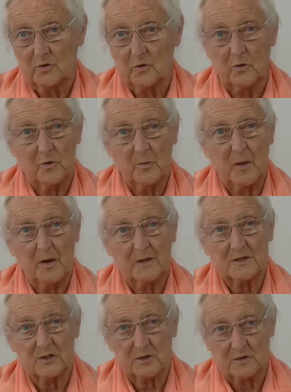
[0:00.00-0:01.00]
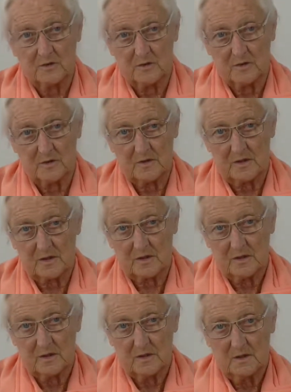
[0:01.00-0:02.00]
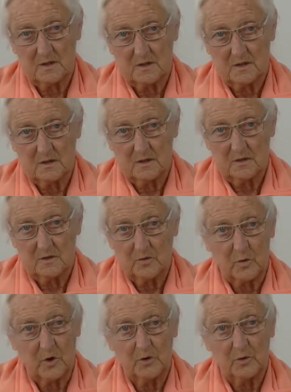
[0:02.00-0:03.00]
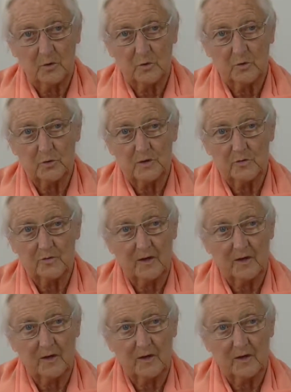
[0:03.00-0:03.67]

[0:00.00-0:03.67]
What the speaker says: or the politicians, the ones who could